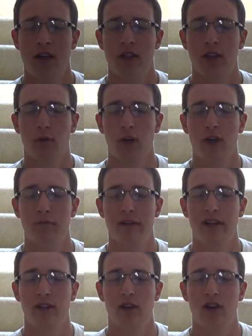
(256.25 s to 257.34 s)
The work played
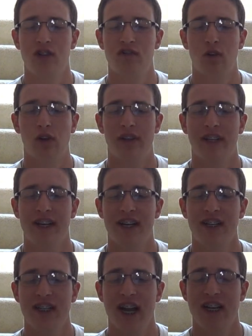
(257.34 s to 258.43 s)
a large role in the
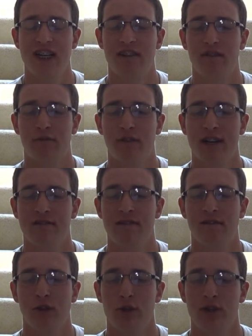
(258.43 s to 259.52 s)
initiation of the French
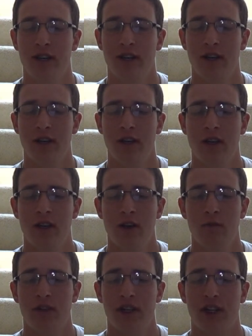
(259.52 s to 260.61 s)
Revolution,
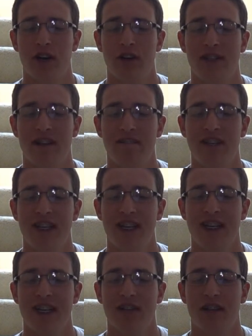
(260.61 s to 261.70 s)
which occurred 17
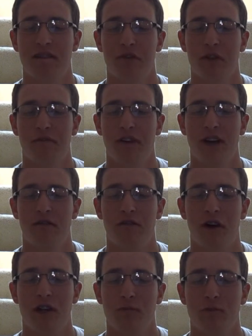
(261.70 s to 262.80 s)
years after the final
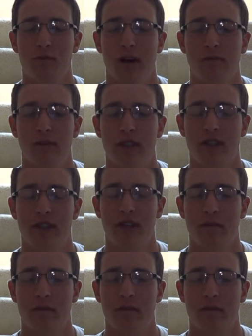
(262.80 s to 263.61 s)
volume was published.